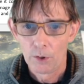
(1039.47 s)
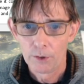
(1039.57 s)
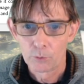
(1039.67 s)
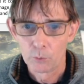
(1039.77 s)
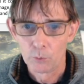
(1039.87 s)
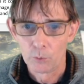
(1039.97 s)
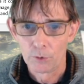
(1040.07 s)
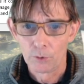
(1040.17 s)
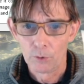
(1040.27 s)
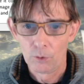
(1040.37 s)
into
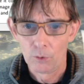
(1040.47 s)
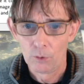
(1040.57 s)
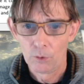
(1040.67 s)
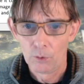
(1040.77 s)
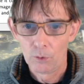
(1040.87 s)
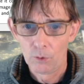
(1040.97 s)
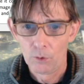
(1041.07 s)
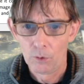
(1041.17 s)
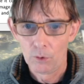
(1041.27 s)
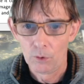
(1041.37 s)
an
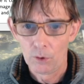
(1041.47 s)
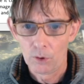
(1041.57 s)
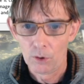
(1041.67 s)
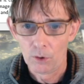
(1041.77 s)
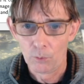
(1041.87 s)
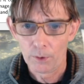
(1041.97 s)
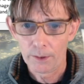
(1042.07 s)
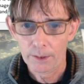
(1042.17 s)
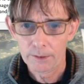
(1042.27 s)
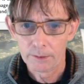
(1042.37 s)
OR
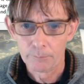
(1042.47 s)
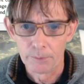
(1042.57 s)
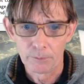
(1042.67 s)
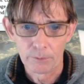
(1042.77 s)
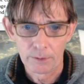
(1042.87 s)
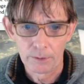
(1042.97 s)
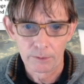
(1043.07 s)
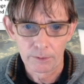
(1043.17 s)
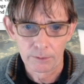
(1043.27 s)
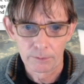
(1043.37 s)
gate.
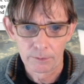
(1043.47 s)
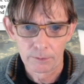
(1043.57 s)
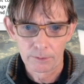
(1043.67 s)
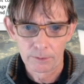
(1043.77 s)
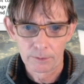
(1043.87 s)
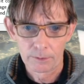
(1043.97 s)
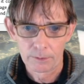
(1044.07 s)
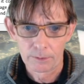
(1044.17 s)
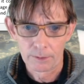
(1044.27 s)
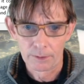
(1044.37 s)
I
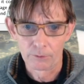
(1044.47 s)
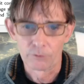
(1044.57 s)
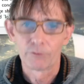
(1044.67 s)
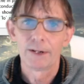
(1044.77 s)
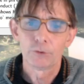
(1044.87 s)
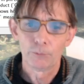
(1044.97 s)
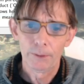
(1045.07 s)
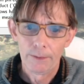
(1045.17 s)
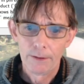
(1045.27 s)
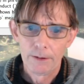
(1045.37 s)
cannot write so
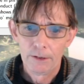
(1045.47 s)
well.